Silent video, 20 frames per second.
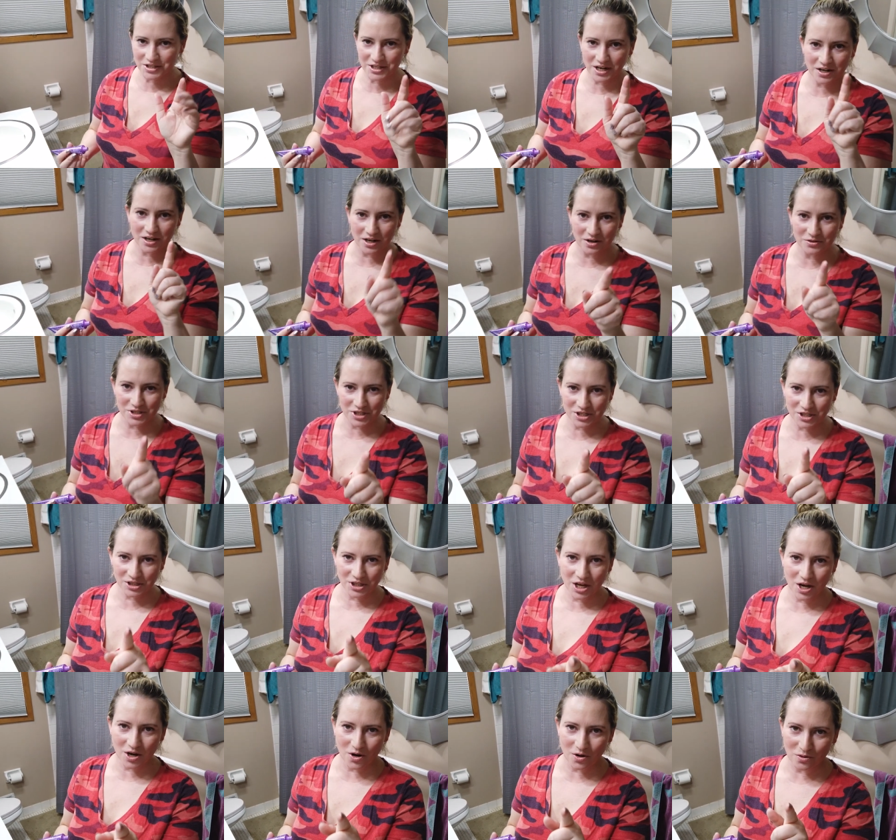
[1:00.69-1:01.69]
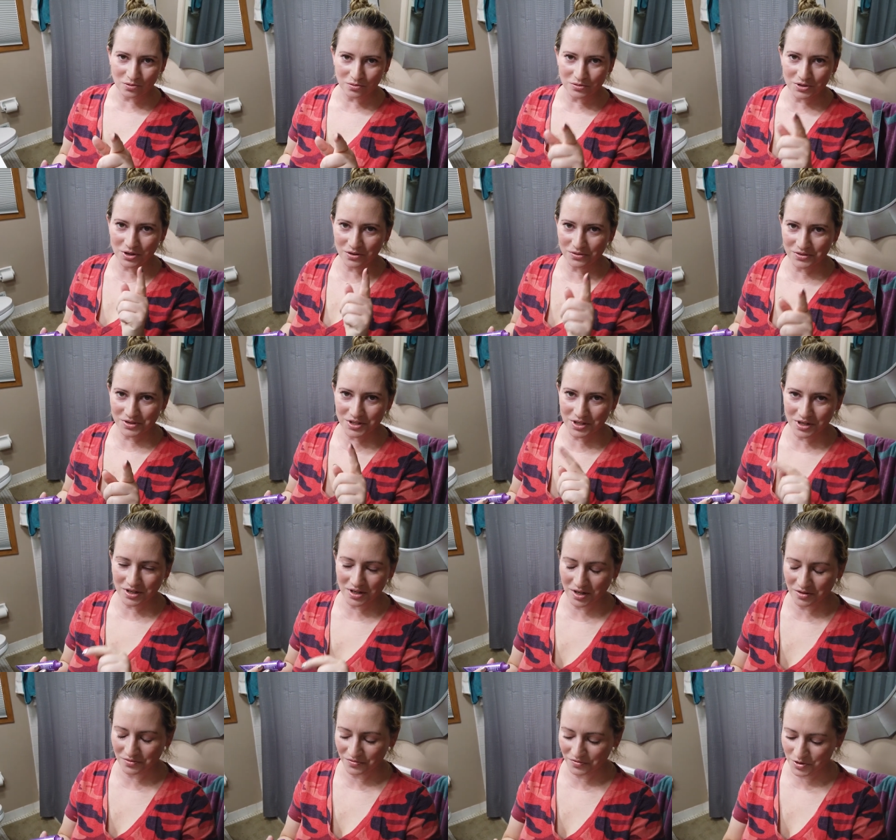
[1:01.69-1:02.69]
start out slow. Don't
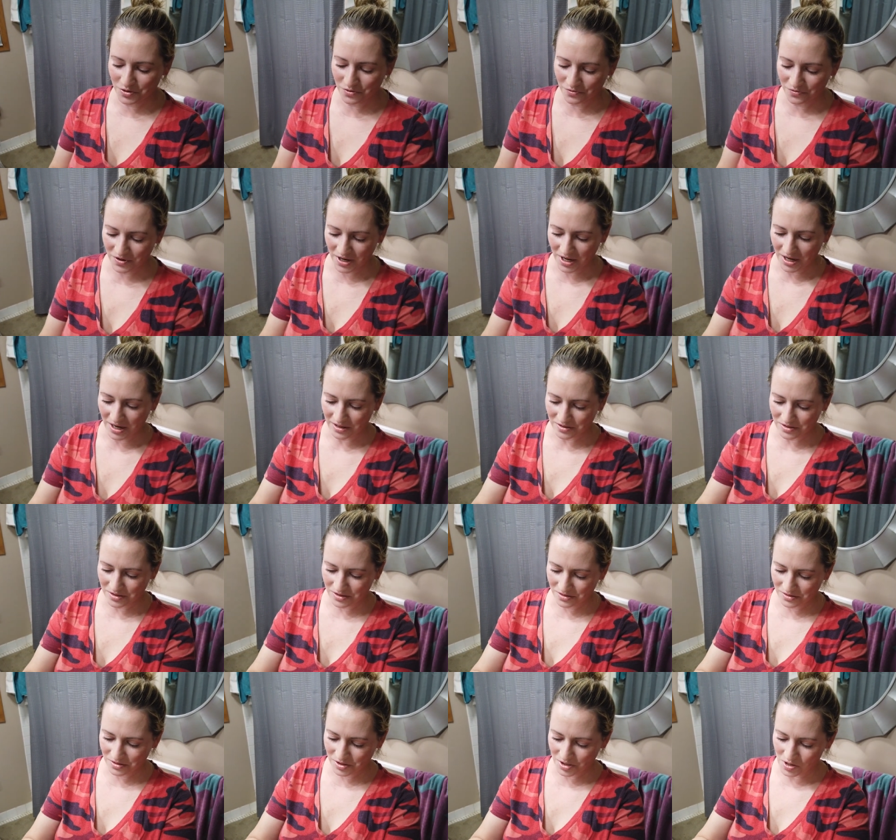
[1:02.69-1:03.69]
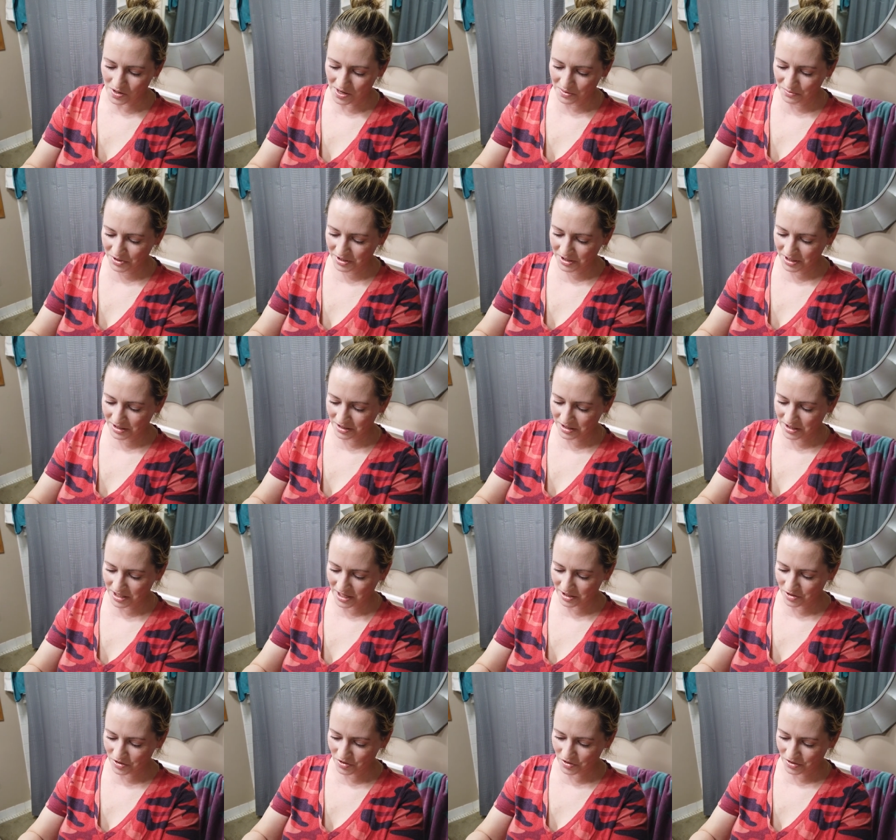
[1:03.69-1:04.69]
start out too fast. So I really like the
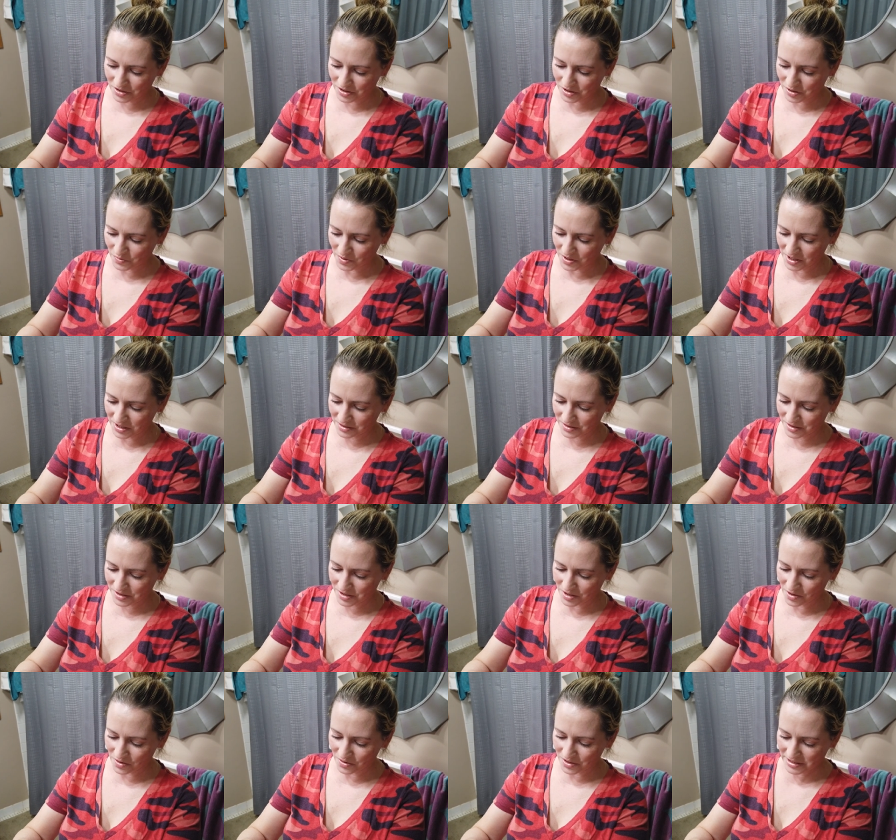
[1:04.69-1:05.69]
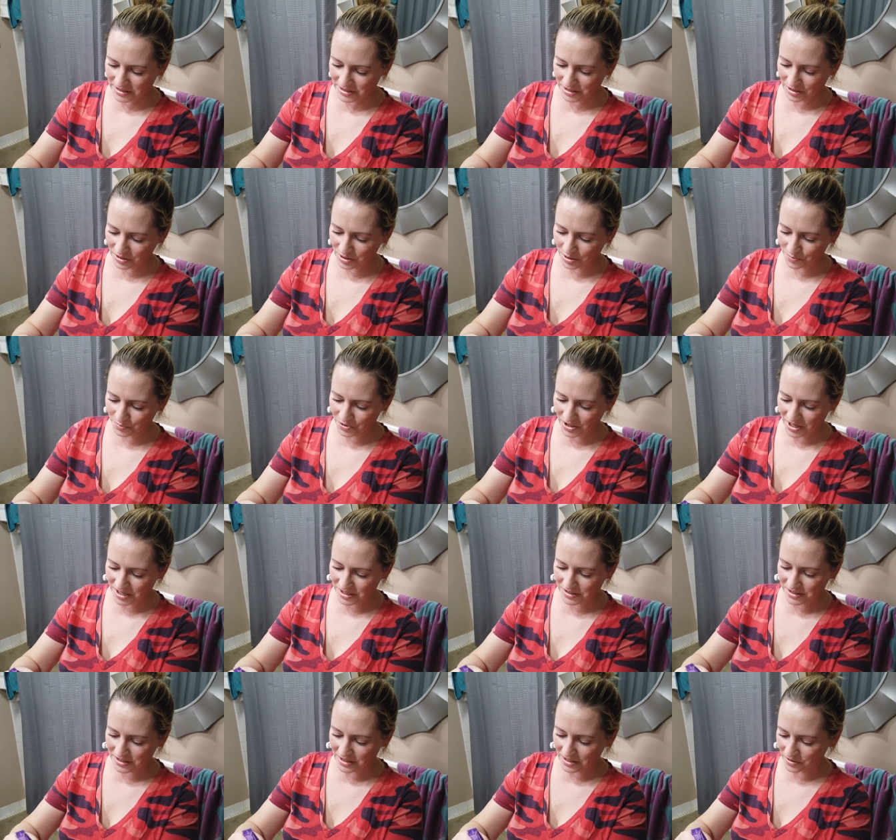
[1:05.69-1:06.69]
texture of this one. So it's a little
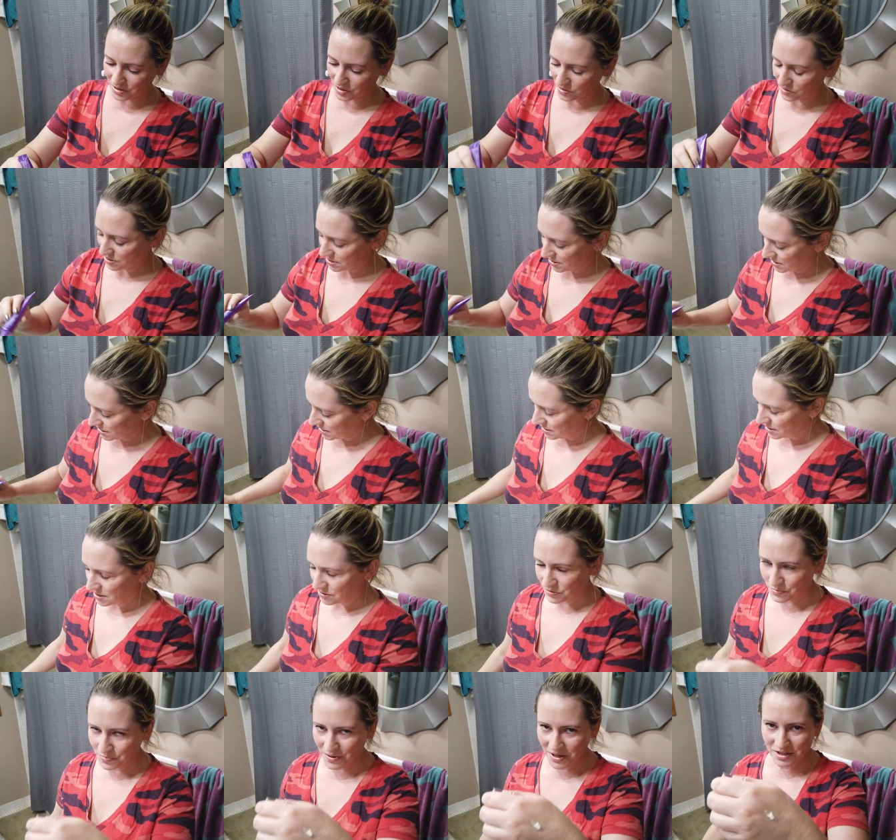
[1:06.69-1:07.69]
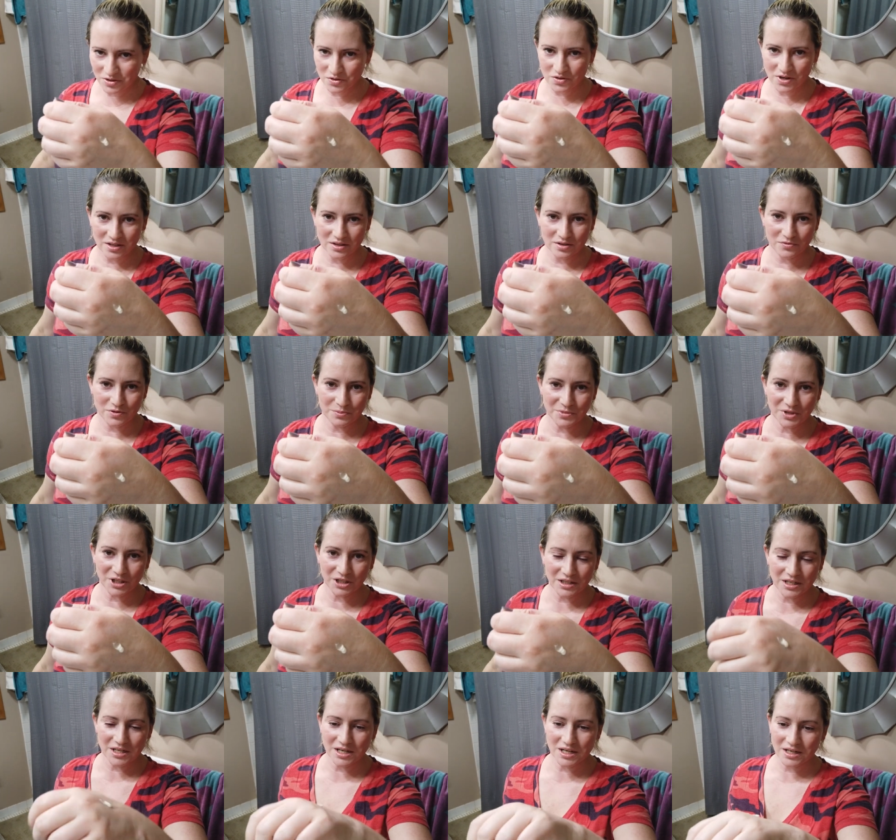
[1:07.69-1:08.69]
pricey, although if you buy it directly from
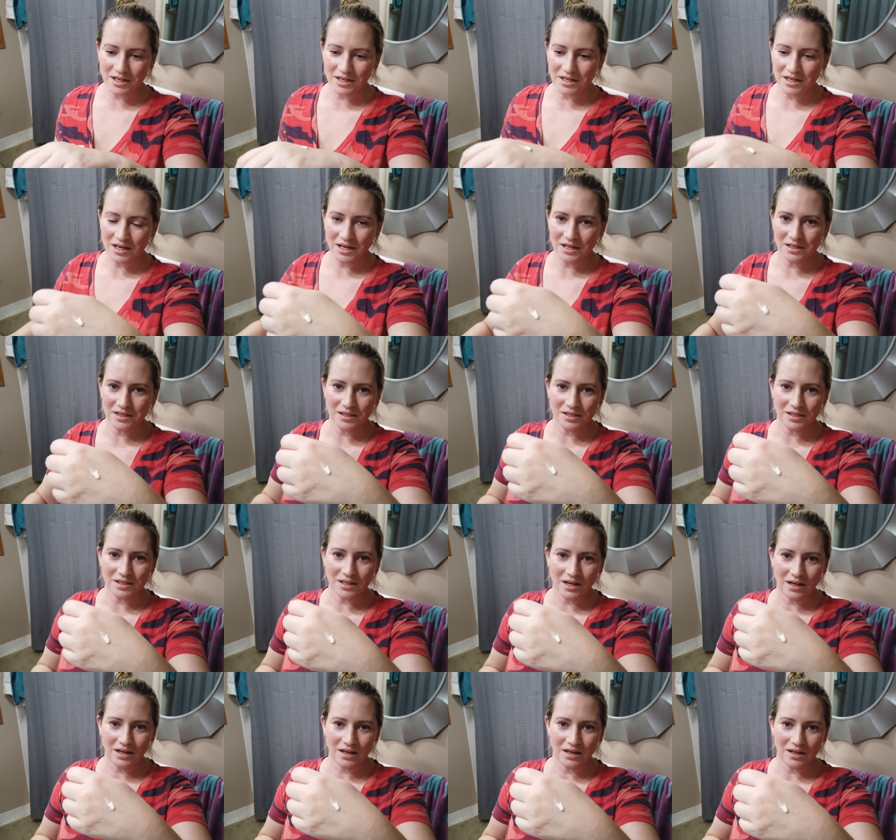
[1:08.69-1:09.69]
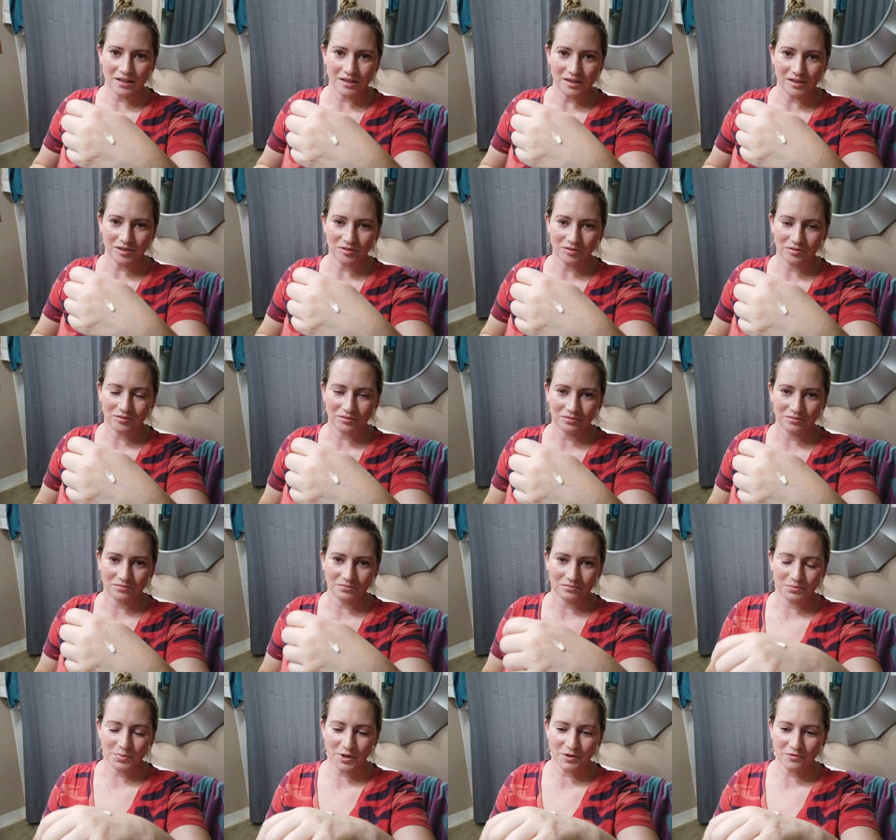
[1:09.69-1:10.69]
Clinique, I got it uh,
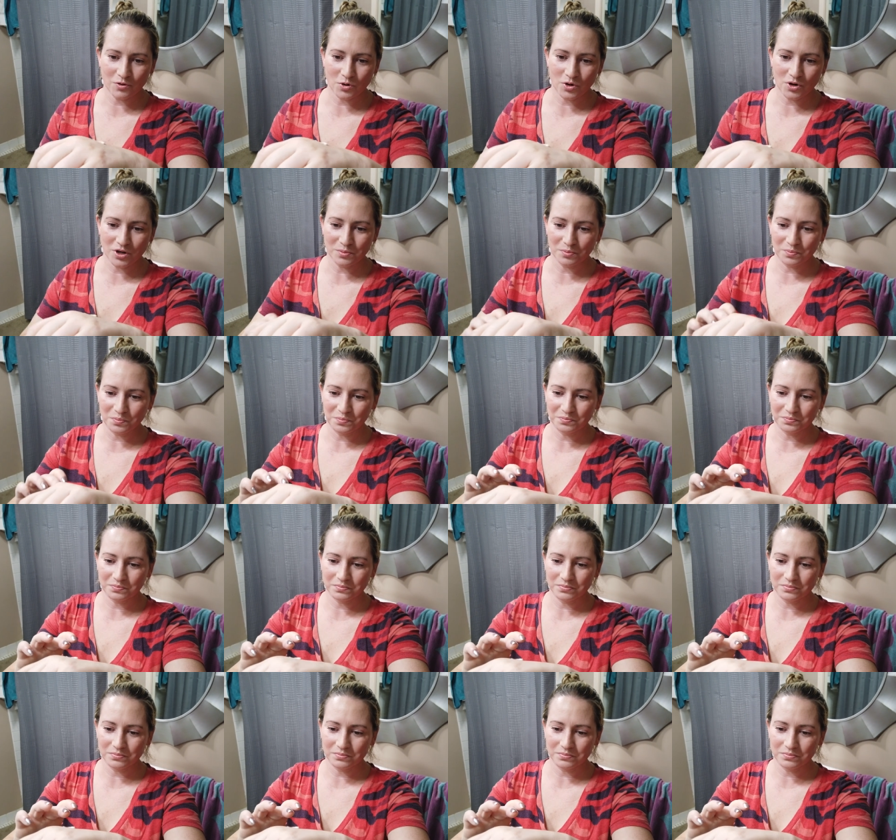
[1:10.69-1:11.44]
before